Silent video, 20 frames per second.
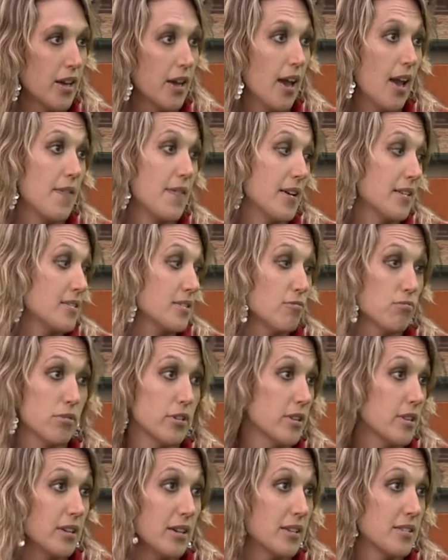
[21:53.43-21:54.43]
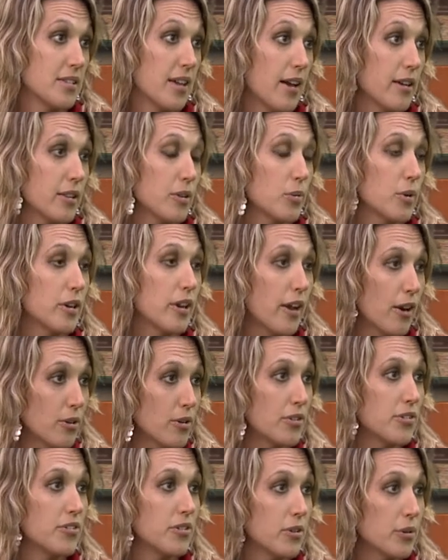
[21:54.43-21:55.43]
And that's really exactly what
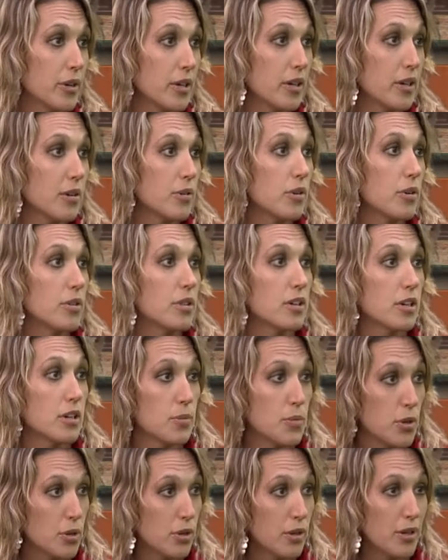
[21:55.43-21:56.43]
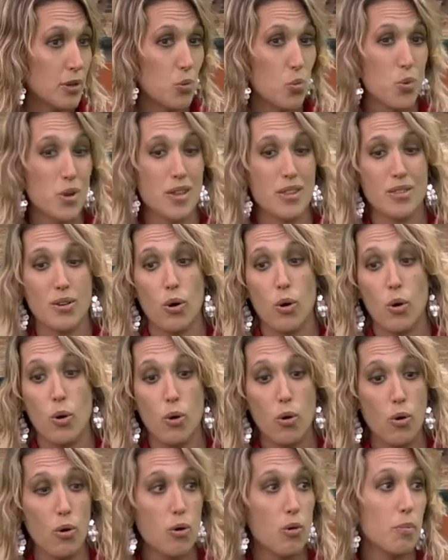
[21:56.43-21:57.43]
Carol's doing with the community with a
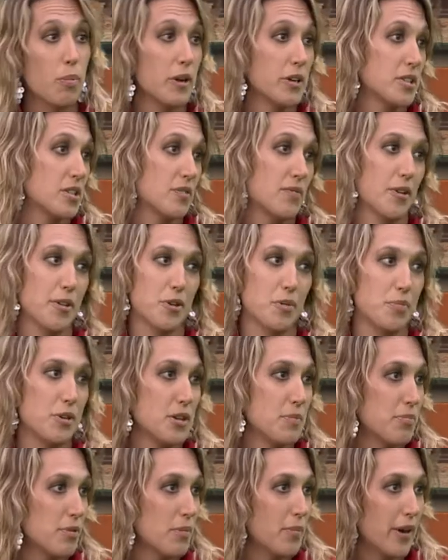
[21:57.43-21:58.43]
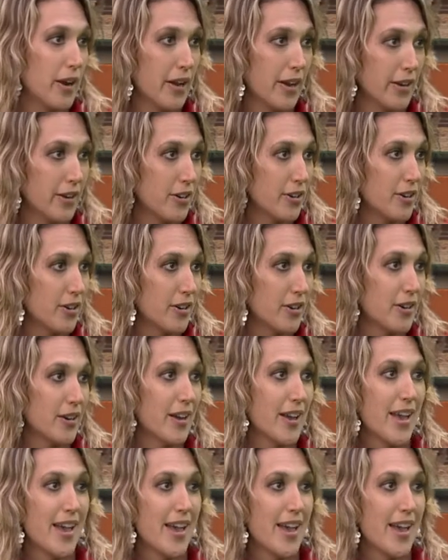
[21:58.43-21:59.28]
whole bunch of other people behind her.